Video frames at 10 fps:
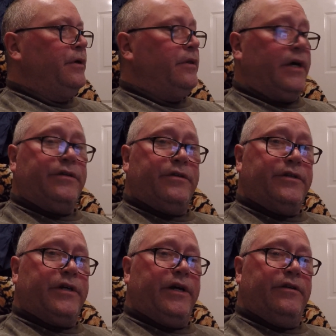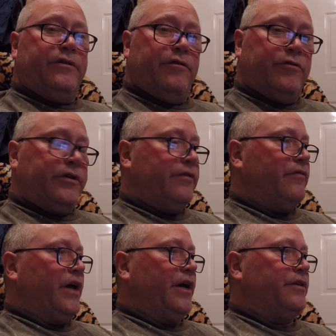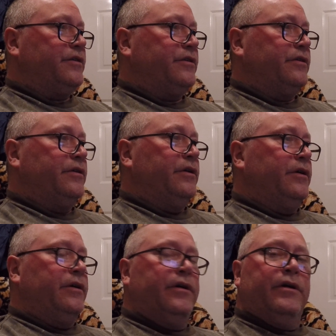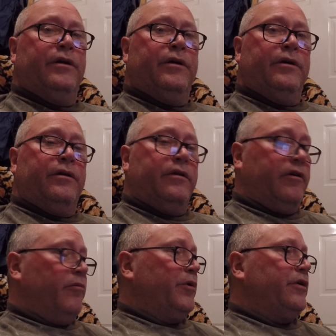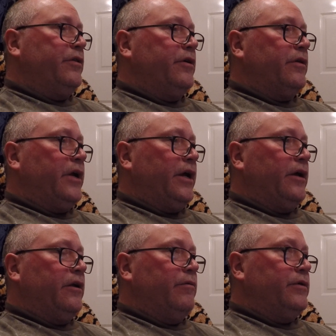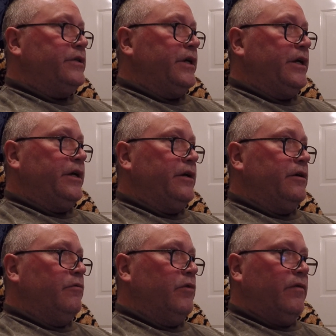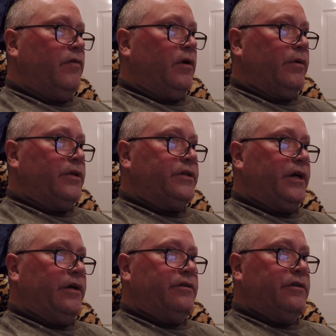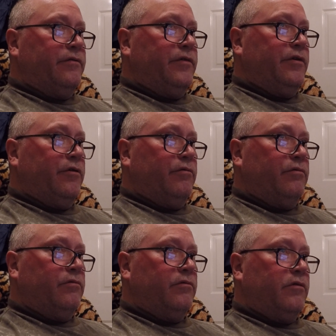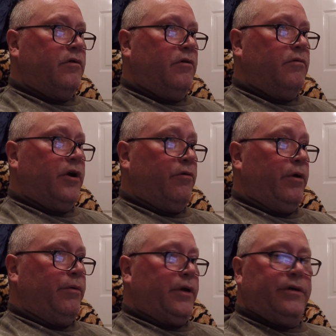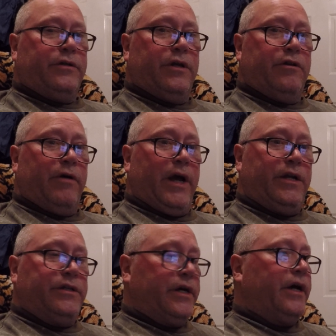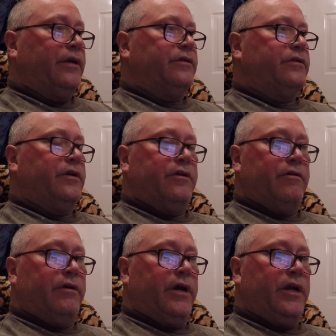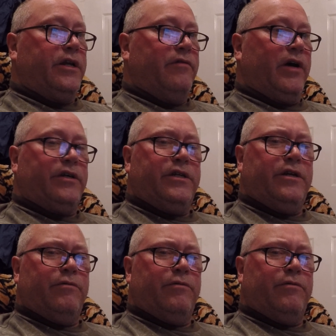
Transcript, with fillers: That's the science, those are the facts. The government, on the other hand, was saying we're following the science, and if you don't agree with us, then you're anti science and you're anti vaccine.